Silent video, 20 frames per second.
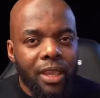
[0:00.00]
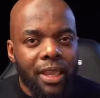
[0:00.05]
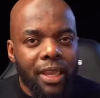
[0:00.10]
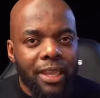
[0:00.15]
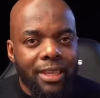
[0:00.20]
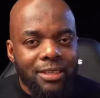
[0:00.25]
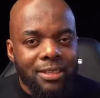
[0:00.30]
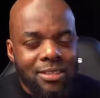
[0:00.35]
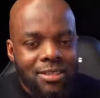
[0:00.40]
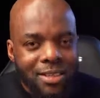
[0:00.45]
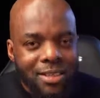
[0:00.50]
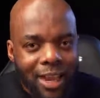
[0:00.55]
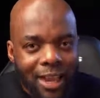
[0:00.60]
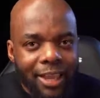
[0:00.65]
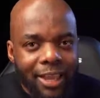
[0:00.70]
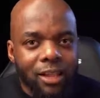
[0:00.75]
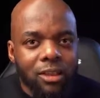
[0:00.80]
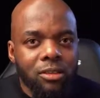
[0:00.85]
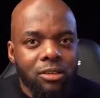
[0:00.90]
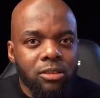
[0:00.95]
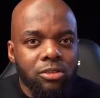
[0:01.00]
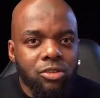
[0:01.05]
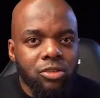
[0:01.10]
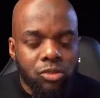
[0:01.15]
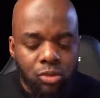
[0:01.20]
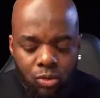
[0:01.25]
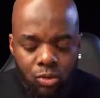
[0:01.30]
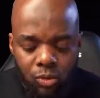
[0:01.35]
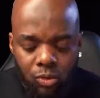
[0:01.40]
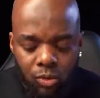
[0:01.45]
a style
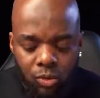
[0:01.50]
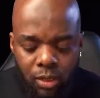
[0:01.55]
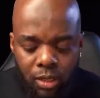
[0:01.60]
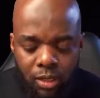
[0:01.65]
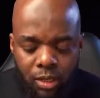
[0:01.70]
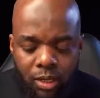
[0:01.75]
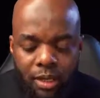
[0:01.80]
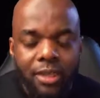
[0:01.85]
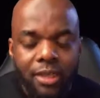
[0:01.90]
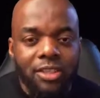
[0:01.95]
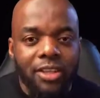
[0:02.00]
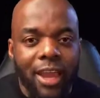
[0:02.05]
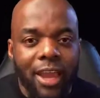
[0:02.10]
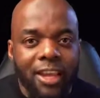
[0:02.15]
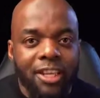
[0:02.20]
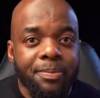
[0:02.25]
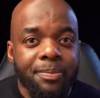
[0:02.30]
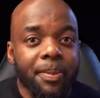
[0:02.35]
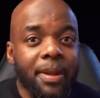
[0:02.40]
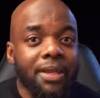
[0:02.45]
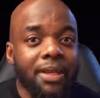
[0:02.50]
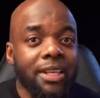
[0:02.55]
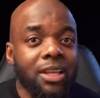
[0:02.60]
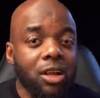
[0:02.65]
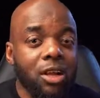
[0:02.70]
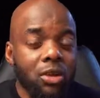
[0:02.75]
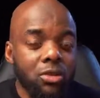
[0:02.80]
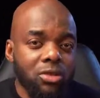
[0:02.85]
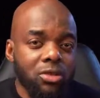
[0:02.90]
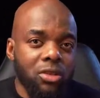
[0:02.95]
to LearnDash, but
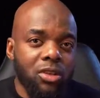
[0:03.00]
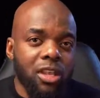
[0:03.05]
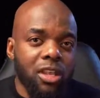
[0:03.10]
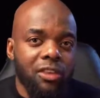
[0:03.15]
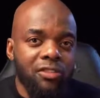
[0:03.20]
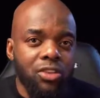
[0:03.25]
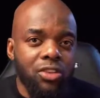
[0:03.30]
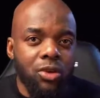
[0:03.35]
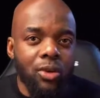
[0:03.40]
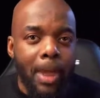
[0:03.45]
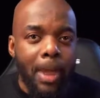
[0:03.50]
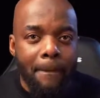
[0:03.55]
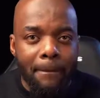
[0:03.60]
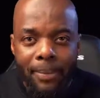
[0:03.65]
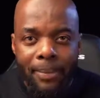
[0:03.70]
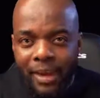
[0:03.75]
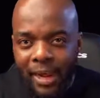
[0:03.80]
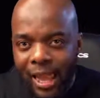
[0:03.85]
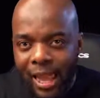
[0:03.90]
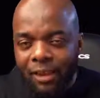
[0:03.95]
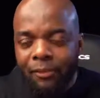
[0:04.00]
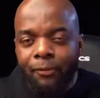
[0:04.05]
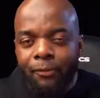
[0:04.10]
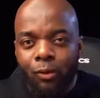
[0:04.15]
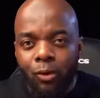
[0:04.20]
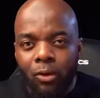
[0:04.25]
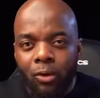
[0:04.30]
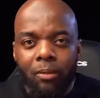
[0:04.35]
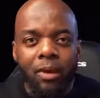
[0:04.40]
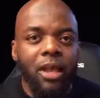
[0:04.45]
it also gives you a
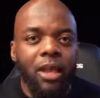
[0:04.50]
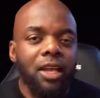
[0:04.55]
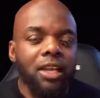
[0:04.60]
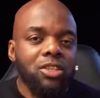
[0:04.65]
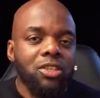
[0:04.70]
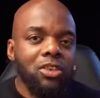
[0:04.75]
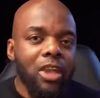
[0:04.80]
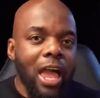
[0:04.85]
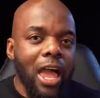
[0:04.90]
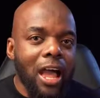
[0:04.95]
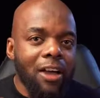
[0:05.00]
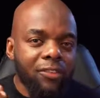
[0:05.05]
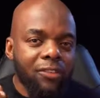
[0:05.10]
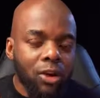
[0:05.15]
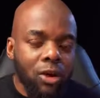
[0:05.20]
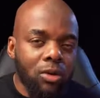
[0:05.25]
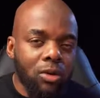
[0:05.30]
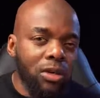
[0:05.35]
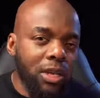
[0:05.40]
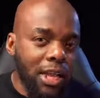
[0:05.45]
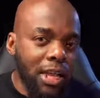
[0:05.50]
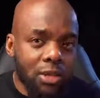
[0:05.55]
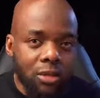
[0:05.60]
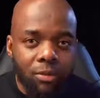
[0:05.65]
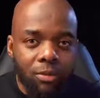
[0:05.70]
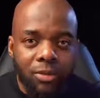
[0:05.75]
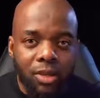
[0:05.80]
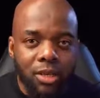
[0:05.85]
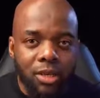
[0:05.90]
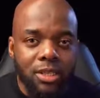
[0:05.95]
platform to have your online
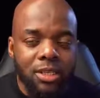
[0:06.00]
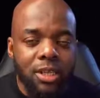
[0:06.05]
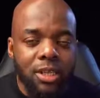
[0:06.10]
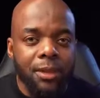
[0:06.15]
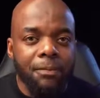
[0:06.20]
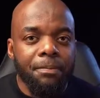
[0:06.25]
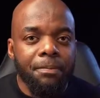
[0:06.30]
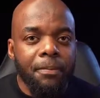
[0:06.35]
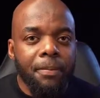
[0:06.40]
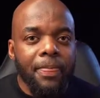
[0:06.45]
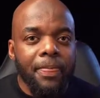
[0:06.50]
community.